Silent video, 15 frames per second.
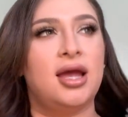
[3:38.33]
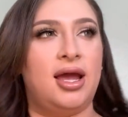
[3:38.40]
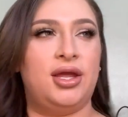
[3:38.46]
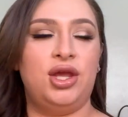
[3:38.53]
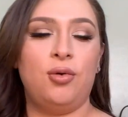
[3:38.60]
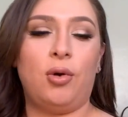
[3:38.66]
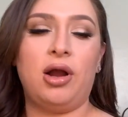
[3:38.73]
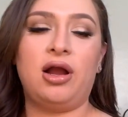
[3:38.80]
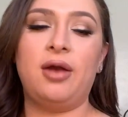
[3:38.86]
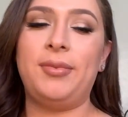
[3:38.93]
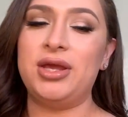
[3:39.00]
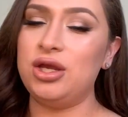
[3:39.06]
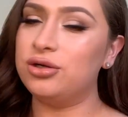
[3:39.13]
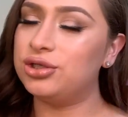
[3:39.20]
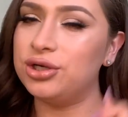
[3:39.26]
And you walk up
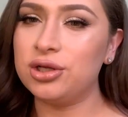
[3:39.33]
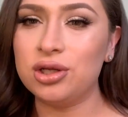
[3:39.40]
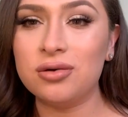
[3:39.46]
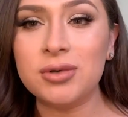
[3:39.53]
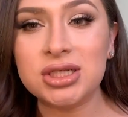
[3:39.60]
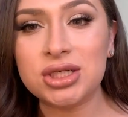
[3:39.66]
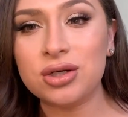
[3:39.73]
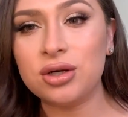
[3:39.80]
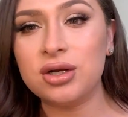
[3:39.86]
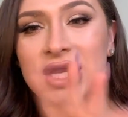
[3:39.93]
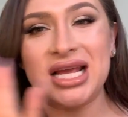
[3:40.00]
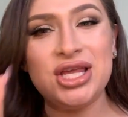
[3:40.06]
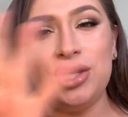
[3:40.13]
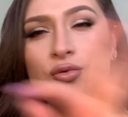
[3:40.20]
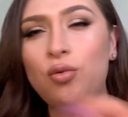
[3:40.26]
and you do your little return,
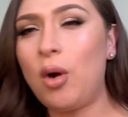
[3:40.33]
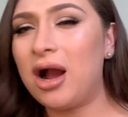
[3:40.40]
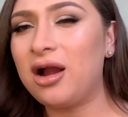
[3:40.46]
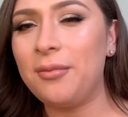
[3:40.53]
and you walk